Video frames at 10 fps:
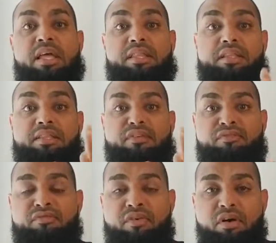That they
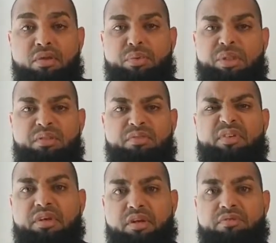fall with the
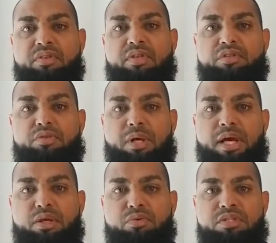fear of Allah
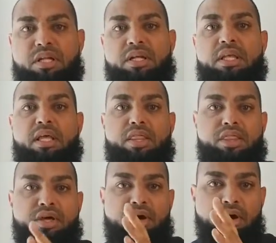subhanahu wa ta'ala.
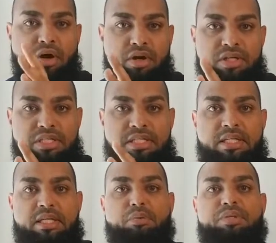The heart
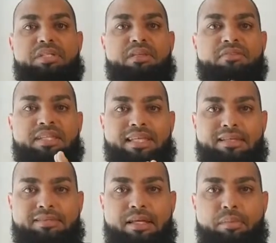was given the
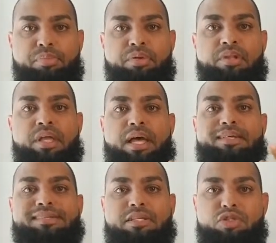example
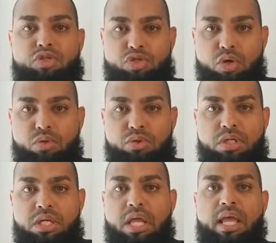as a stone.
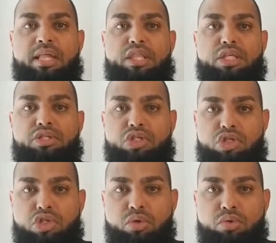And the
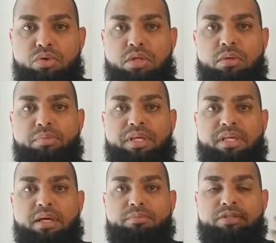stone
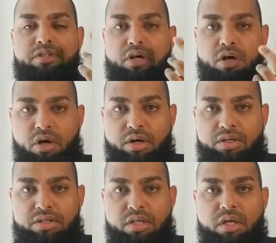becomes the
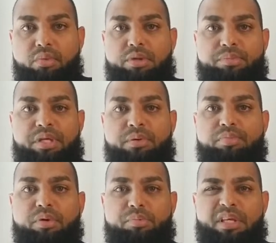heart when
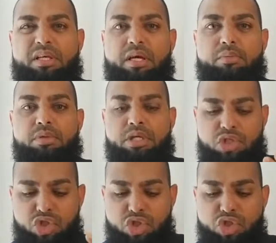people become
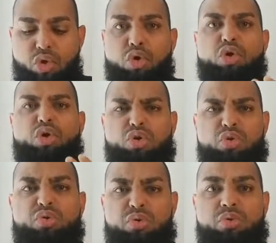so
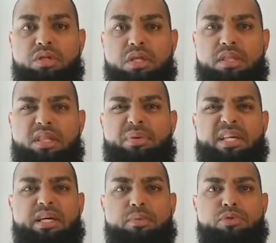cruel. They
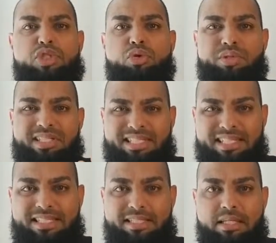become so
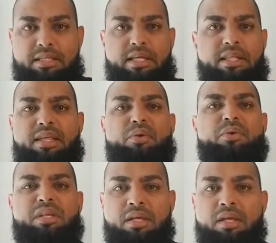distant. They
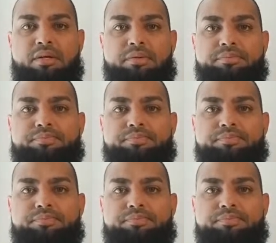don't care.